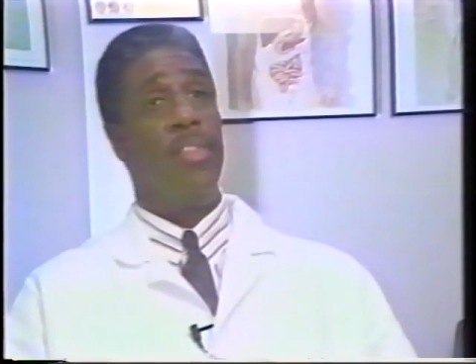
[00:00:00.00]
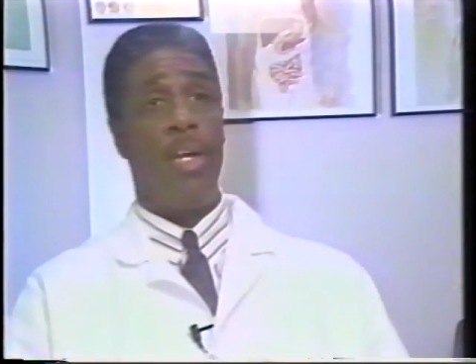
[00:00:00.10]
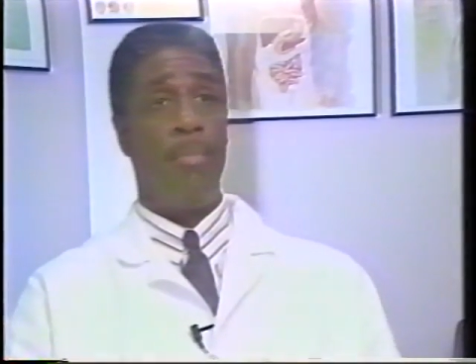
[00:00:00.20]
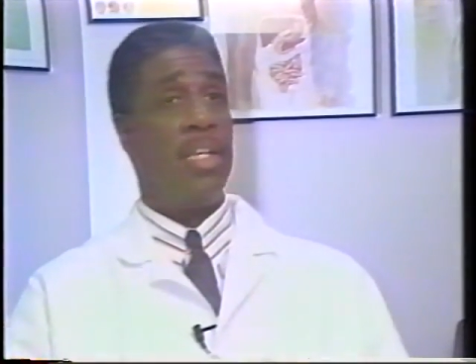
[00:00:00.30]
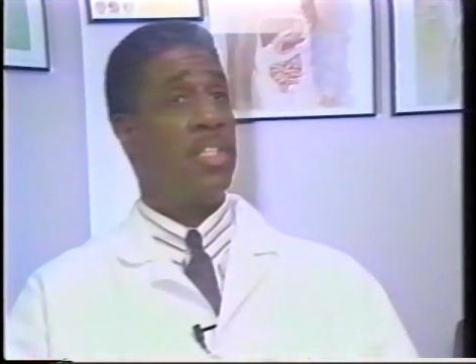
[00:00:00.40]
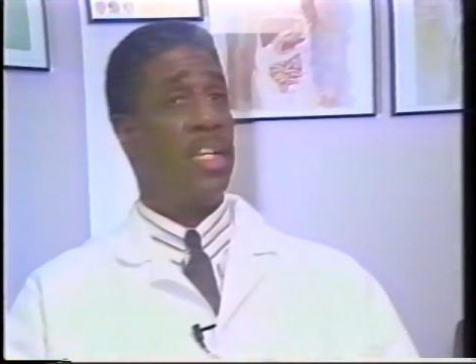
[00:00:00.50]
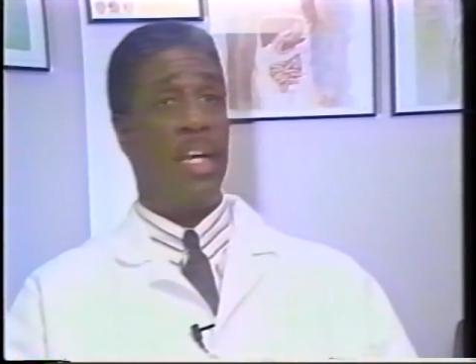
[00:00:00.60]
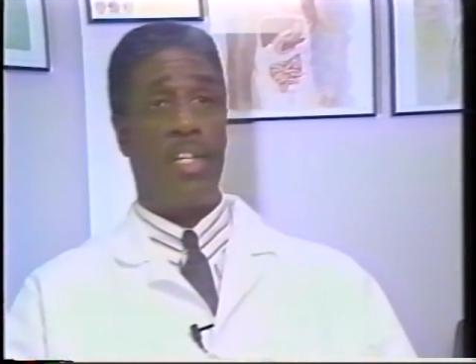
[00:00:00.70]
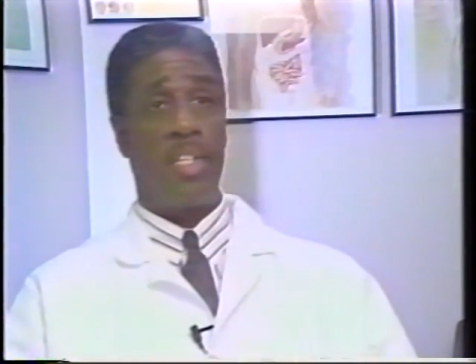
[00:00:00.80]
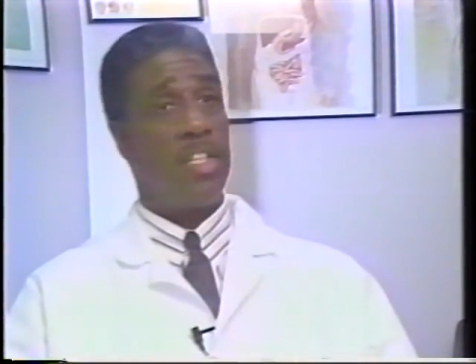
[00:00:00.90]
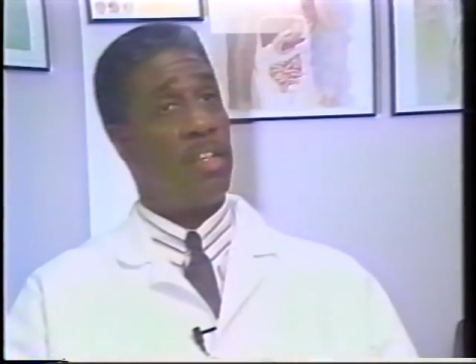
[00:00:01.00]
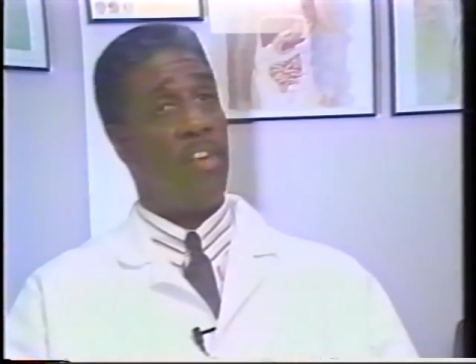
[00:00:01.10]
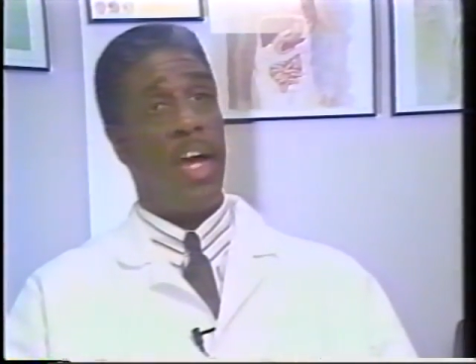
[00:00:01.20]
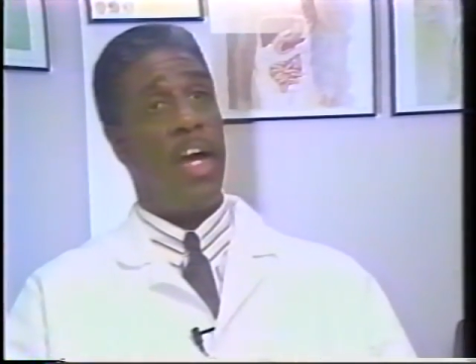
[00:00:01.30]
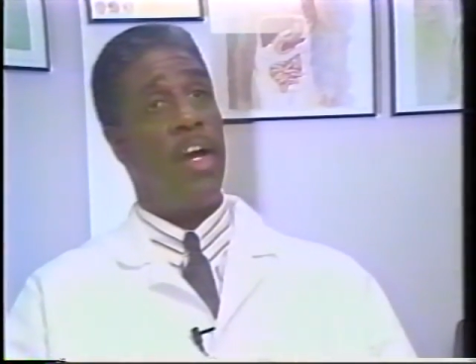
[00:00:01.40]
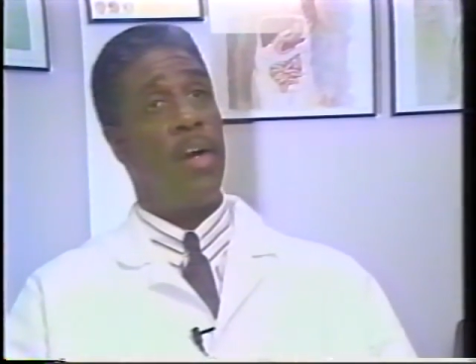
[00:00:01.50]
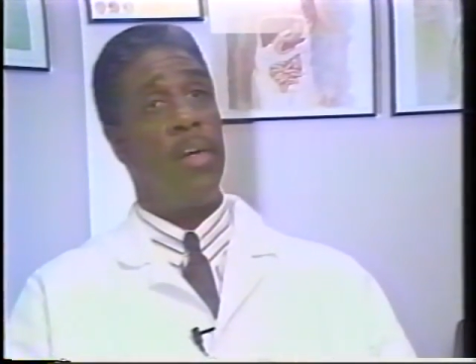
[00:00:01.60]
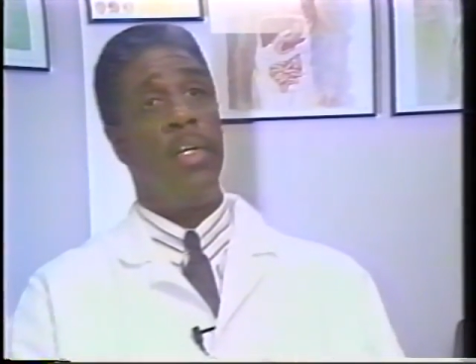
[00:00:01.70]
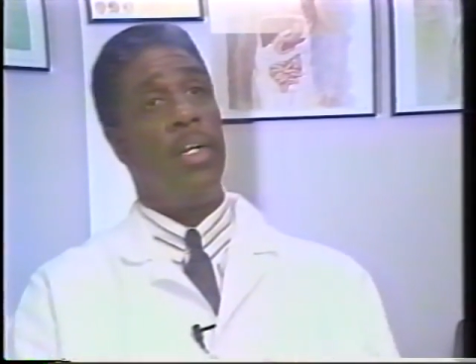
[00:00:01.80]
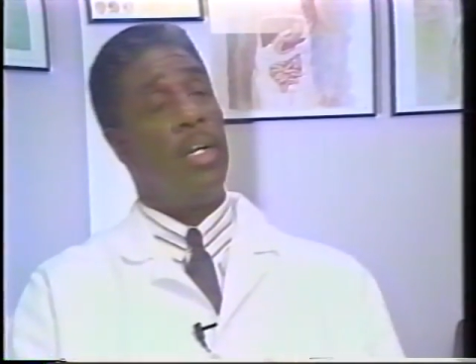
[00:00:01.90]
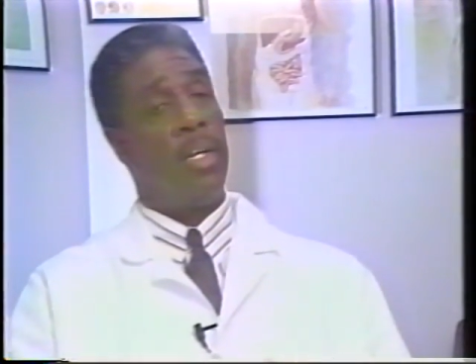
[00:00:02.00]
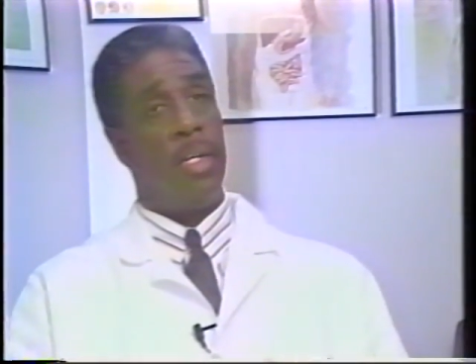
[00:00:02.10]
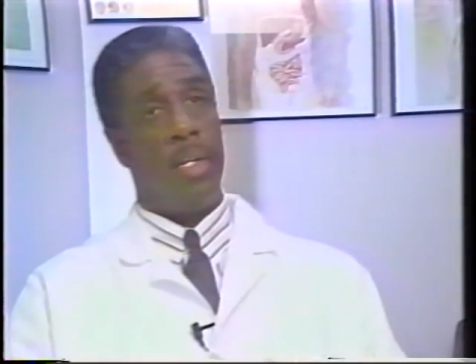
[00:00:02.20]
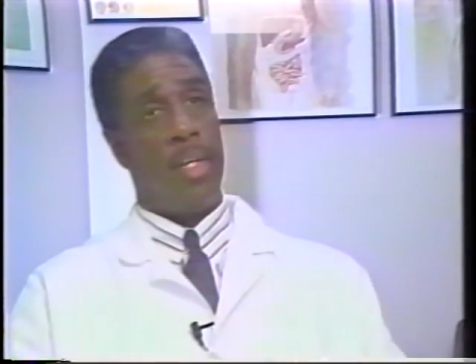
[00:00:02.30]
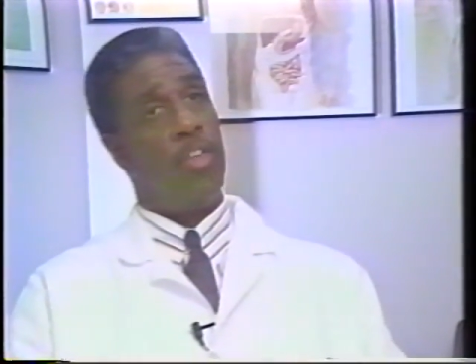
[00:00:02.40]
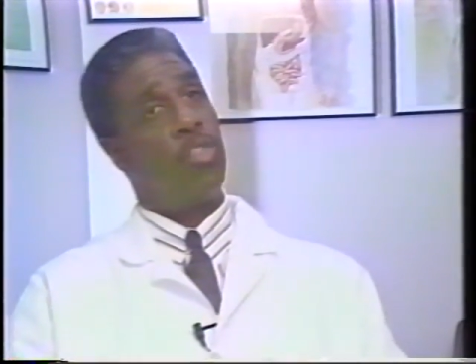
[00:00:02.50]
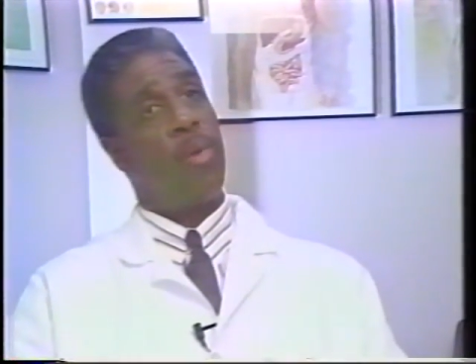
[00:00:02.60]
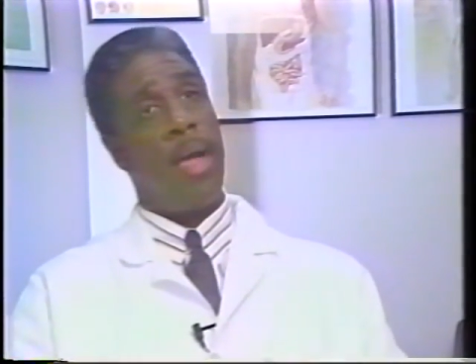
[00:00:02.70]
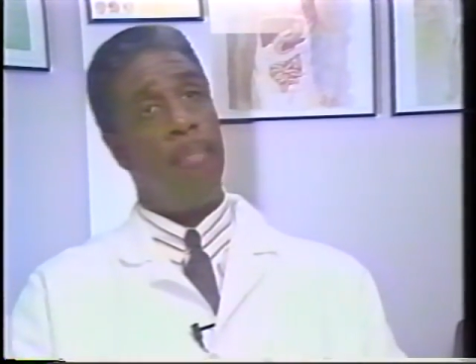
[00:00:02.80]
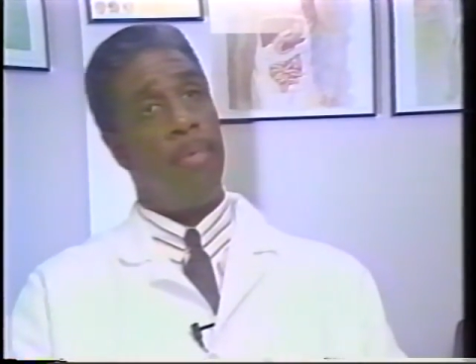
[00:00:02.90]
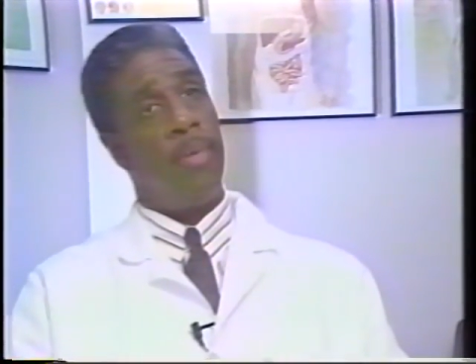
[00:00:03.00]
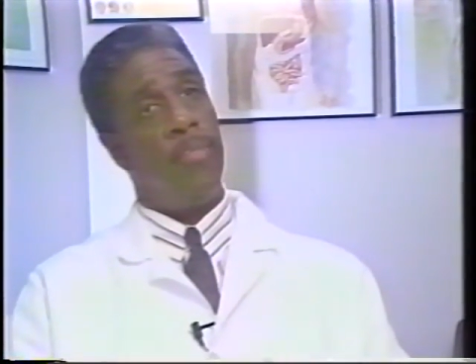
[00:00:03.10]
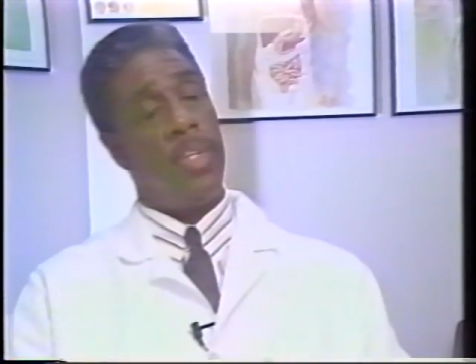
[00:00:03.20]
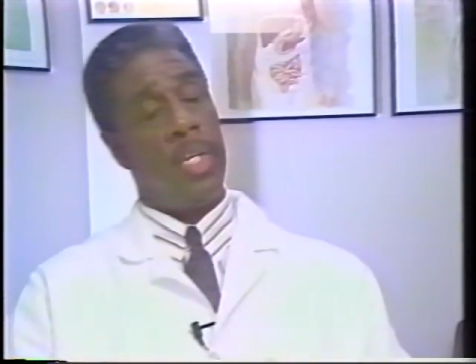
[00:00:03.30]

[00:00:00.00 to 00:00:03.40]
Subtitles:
They may see excessive hair in the trap of